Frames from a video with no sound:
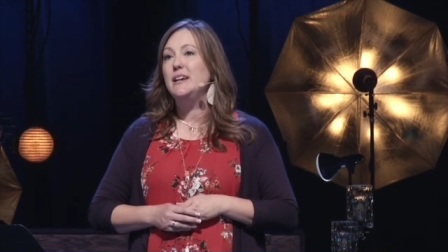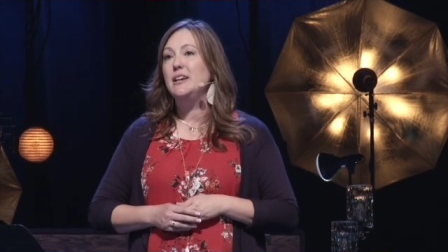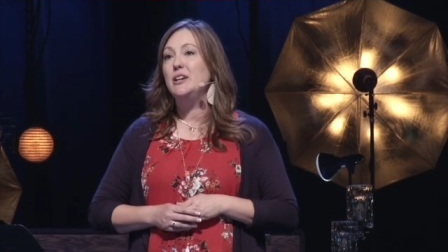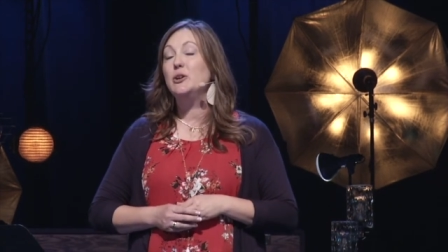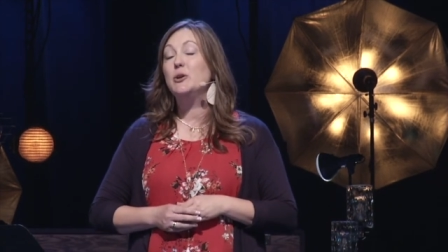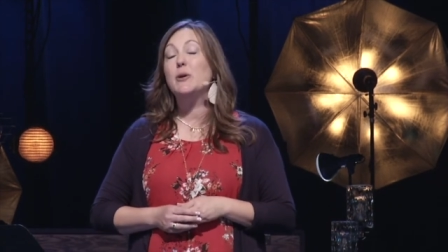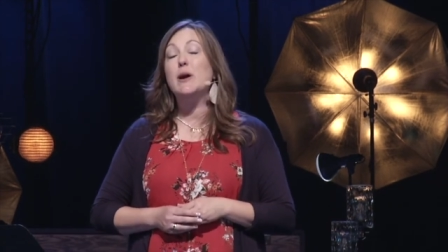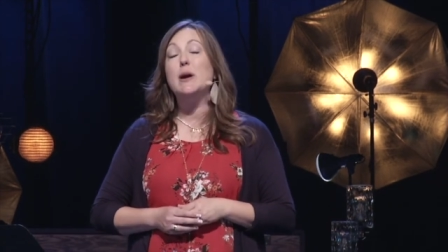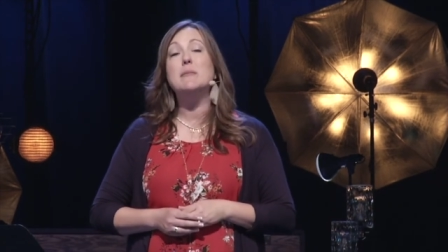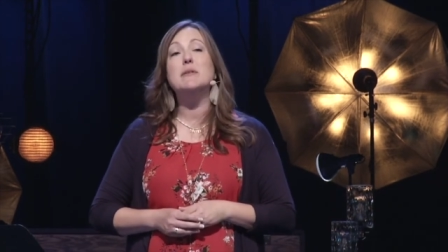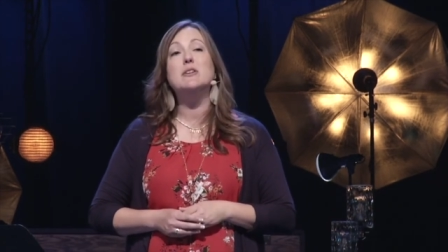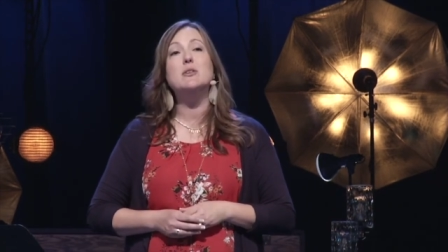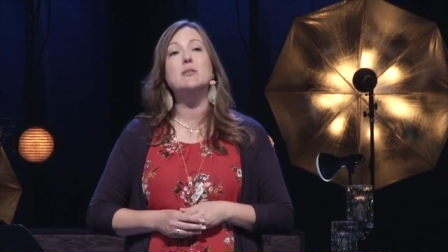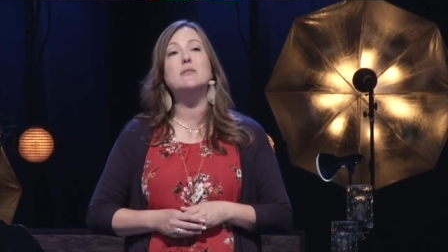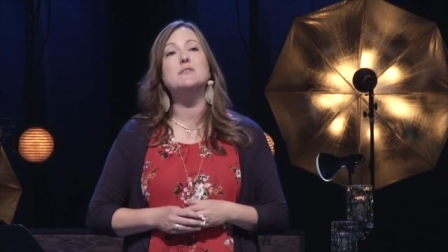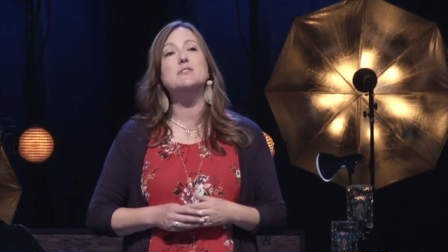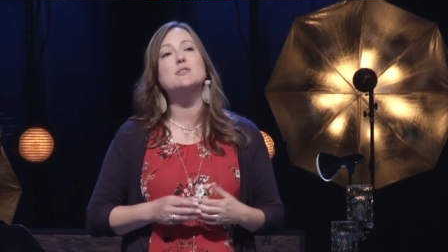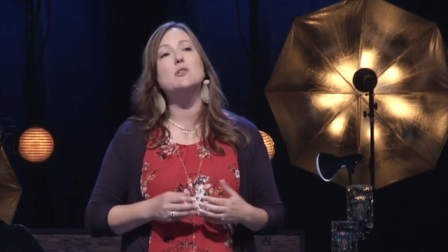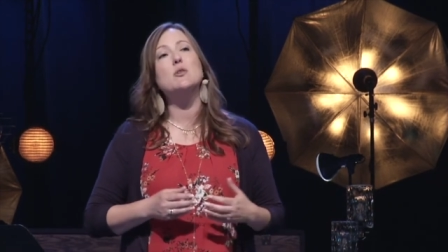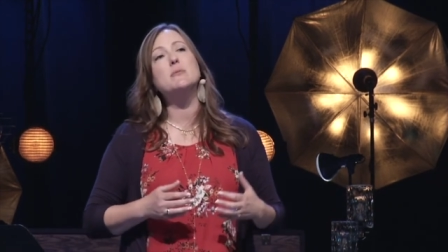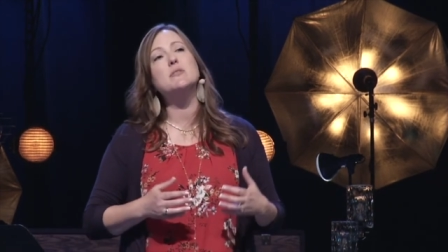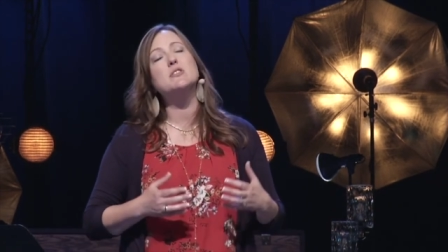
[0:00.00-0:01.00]
You know, grandma, you
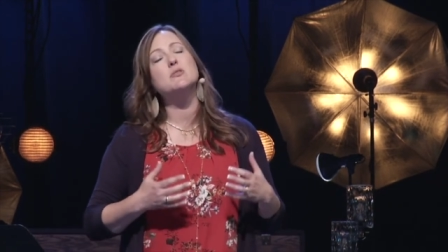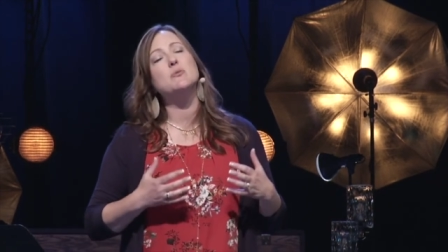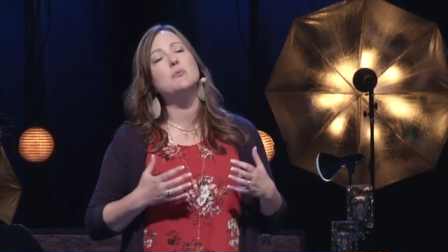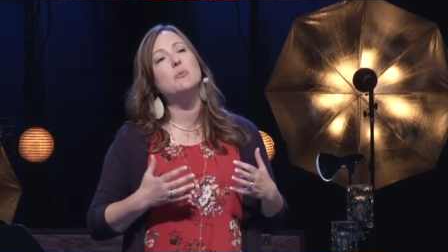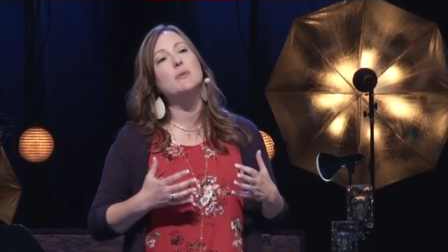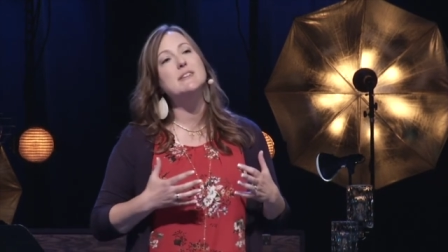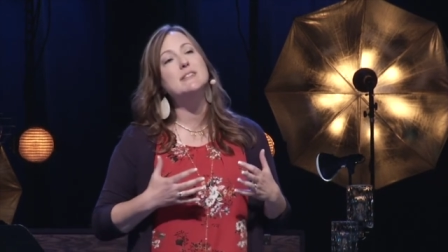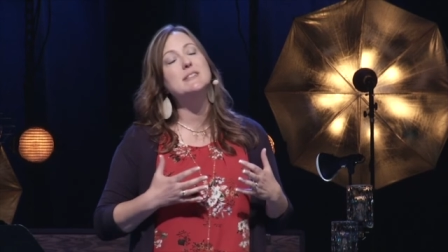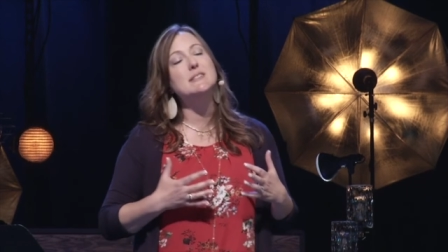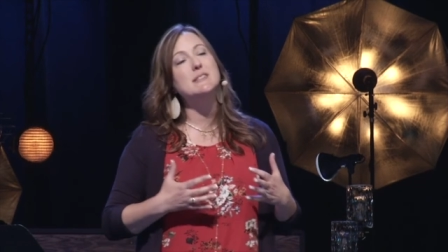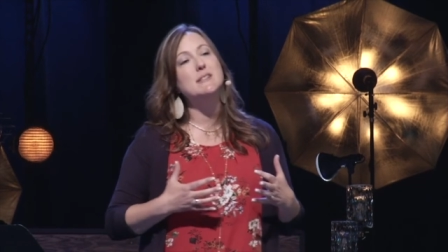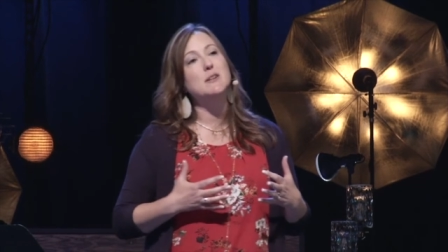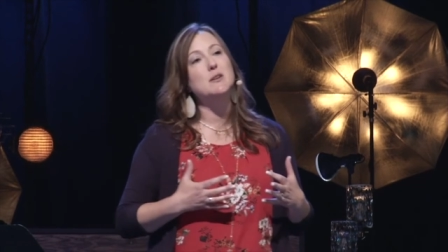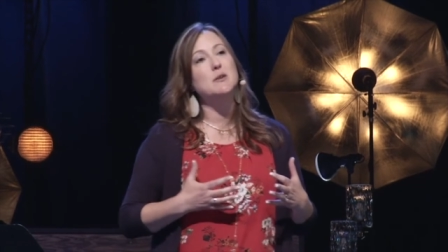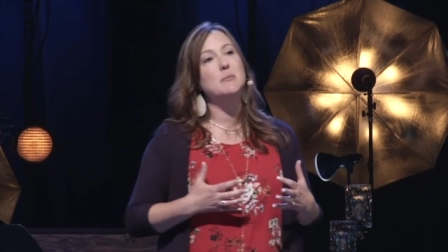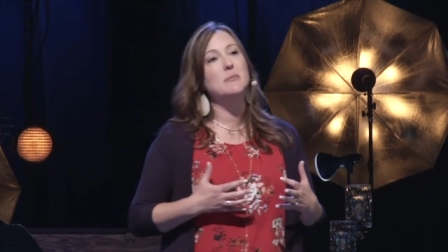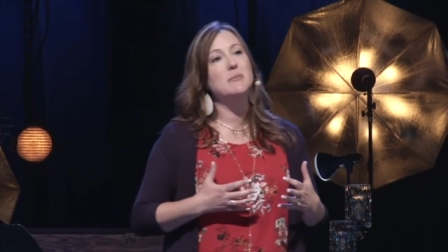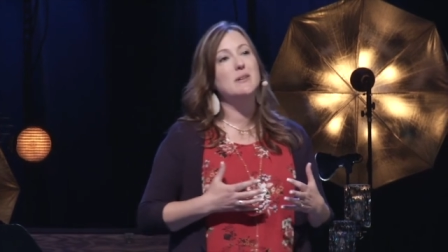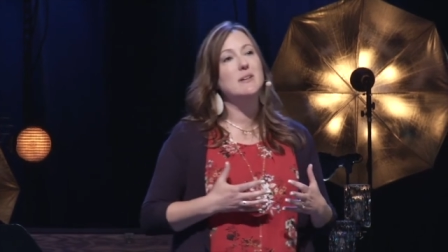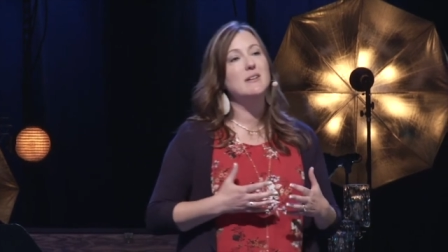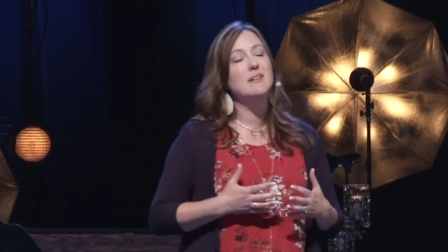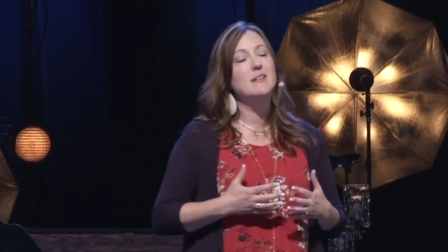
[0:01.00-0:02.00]
have so much
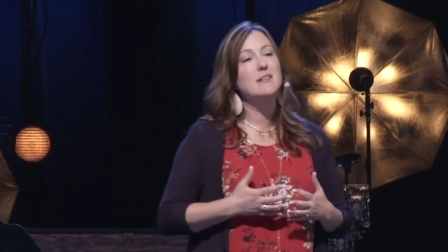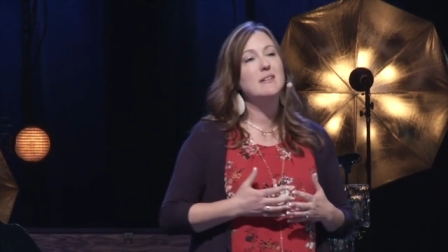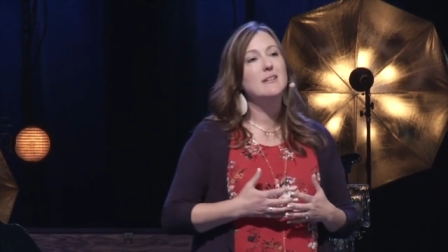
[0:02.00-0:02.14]
wisdom.